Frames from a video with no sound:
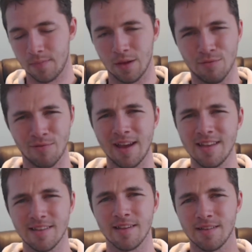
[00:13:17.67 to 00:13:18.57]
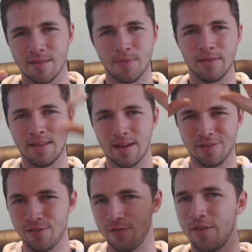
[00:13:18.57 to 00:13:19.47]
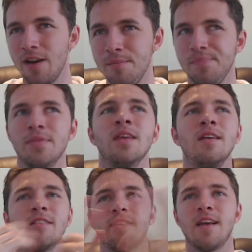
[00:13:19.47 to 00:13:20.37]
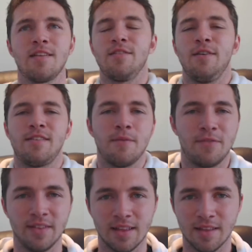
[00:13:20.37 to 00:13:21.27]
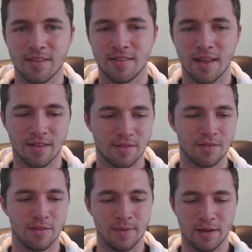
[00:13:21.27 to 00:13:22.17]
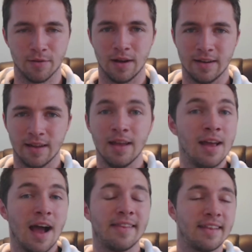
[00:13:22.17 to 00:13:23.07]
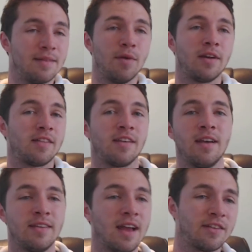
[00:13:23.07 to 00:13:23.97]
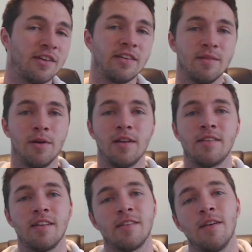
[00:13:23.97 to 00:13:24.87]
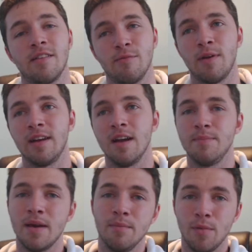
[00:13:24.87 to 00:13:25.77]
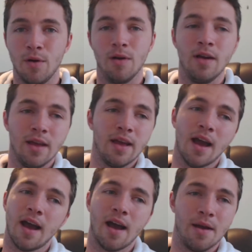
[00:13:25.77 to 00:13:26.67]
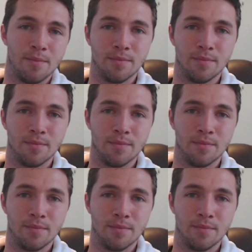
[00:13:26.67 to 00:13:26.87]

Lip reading: razors upon the actual foam. So that's always something that'd be a cool idea. And then the monitor, yeah, change the monitor so it's running at a bit more, I